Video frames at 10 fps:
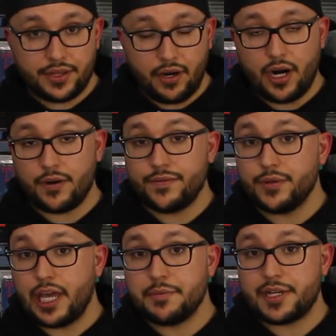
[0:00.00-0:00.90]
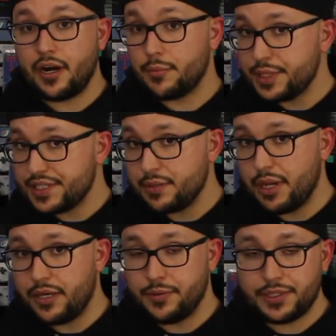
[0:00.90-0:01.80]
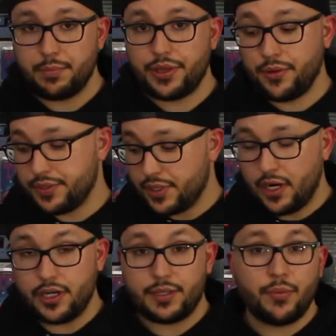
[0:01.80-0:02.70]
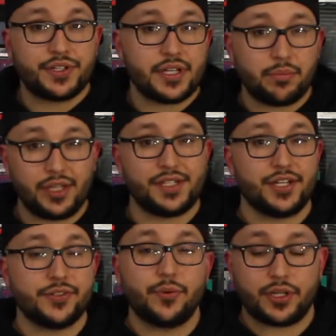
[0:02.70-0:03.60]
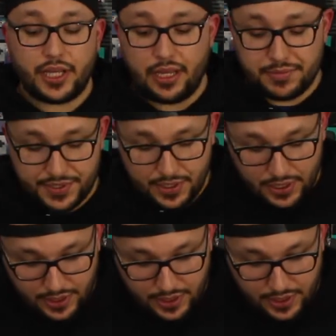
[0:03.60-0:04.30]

There are a few games that are missing the manuals, but those are most of the PlayStation 1 games.